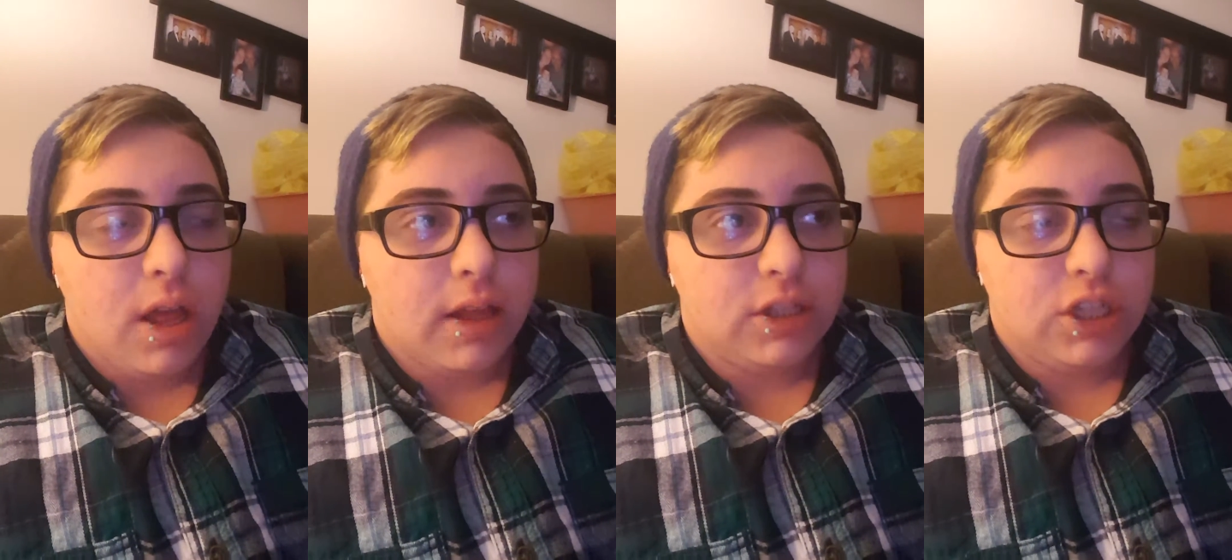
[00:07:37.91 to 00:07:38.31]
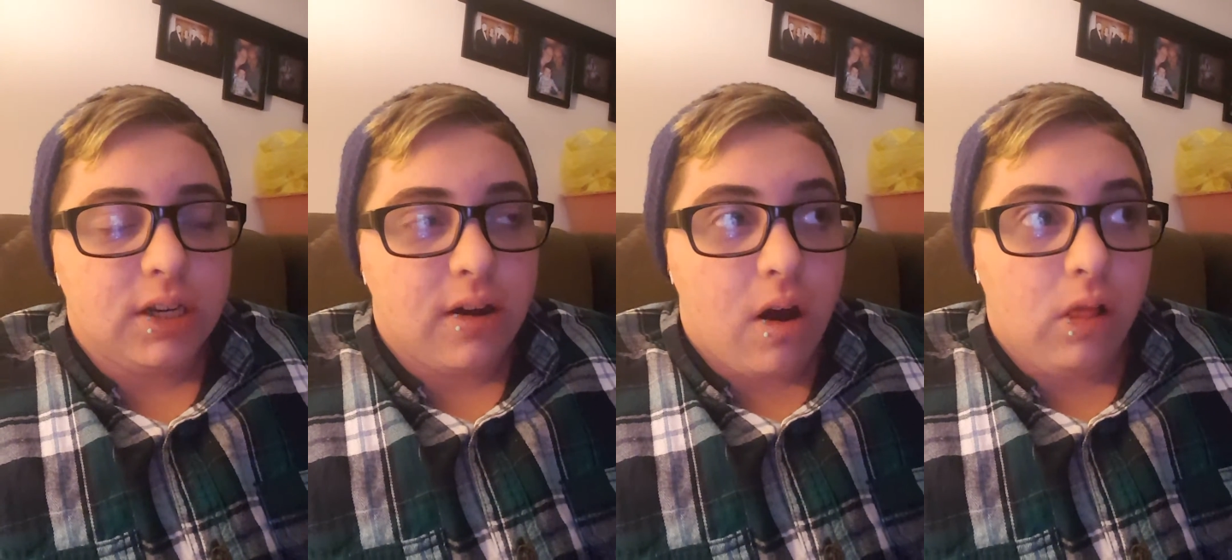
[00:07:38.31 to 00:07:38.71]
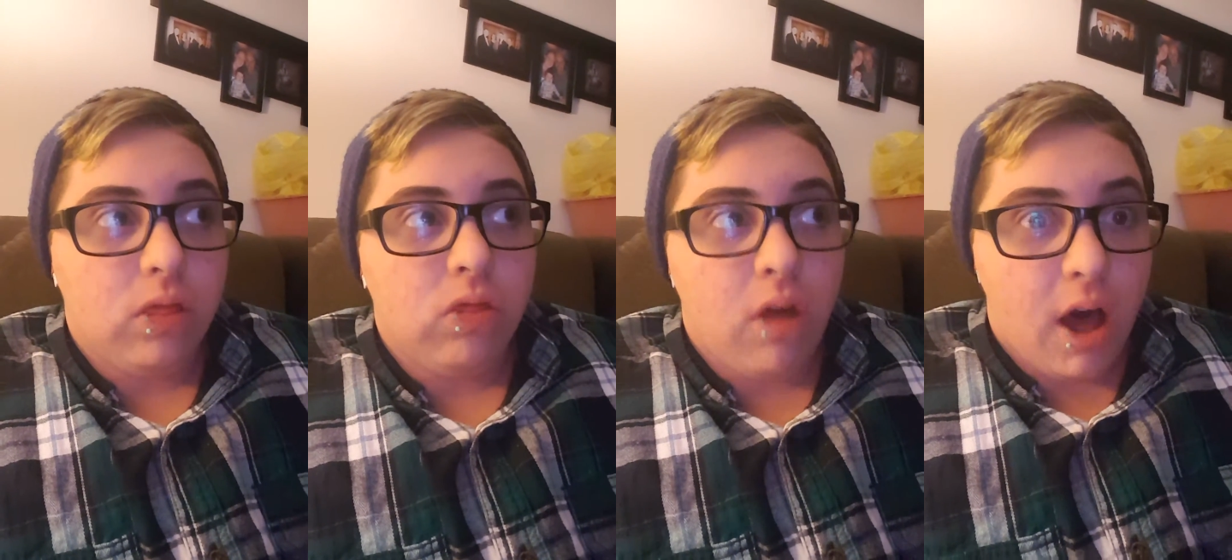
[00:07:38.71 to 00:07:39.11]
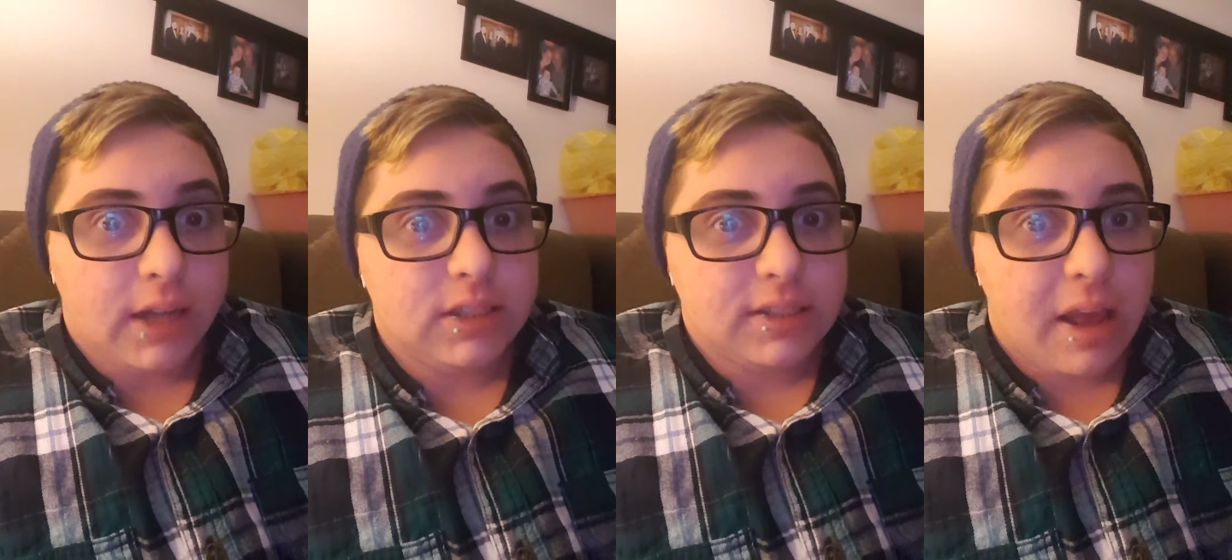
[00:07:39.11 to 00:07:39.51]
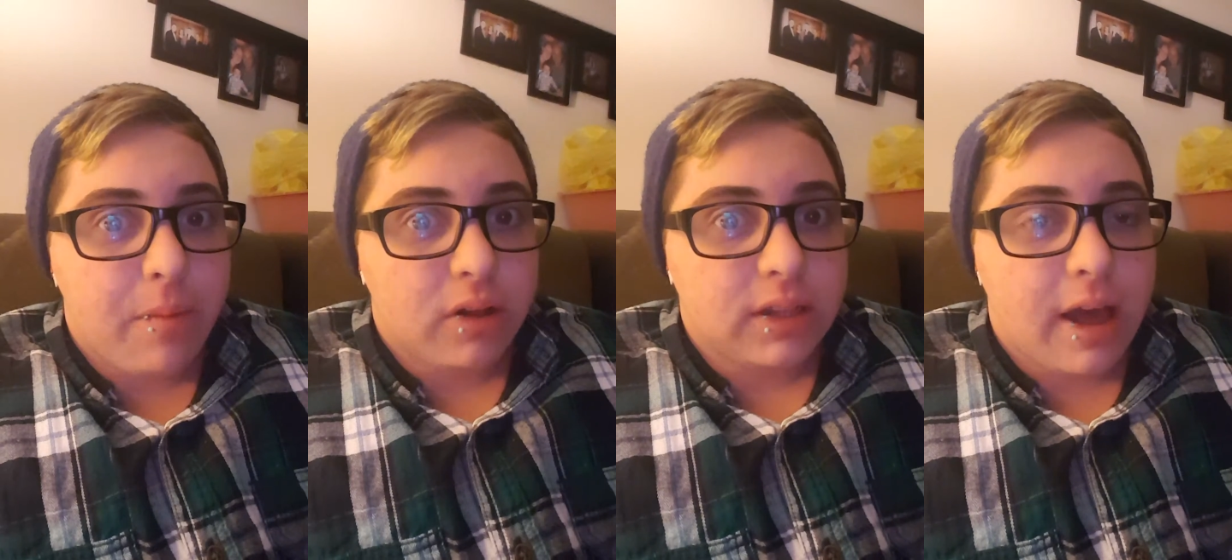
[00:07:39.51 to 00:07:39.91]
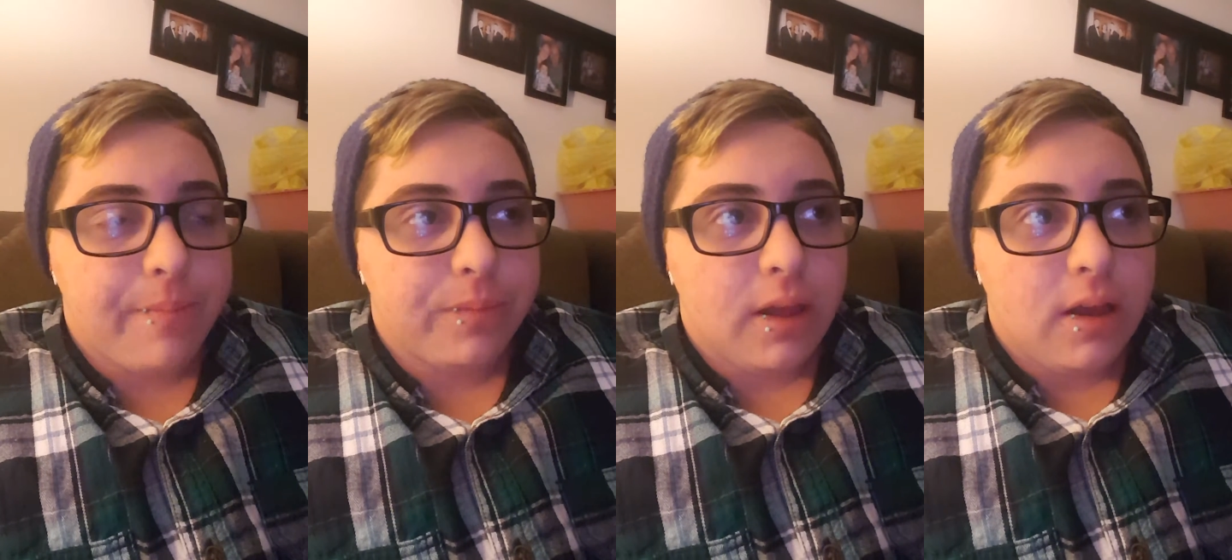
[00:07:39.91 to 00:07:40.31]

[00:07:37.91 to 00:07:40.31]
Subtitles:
like she had a lot to say about that.